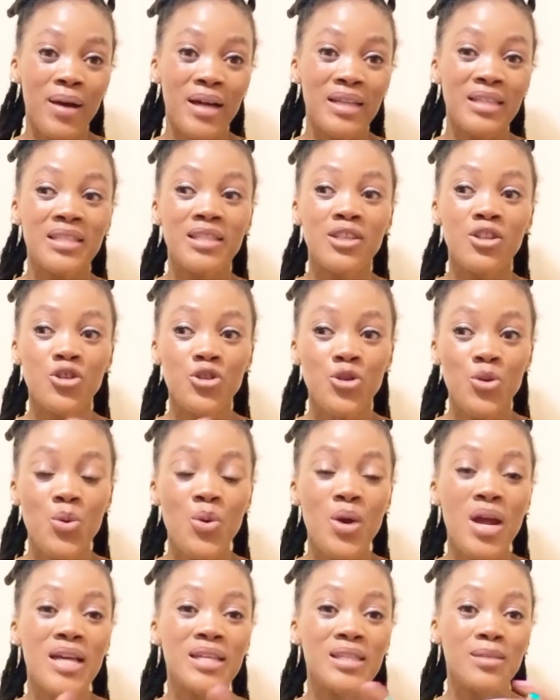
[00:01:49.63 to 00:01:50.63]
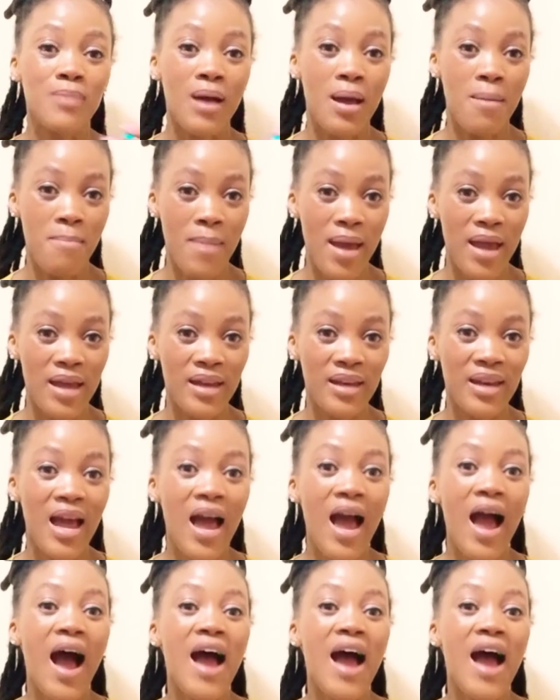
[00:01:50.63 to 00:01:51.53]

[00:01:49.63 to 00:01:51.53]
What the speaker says: but you as my man,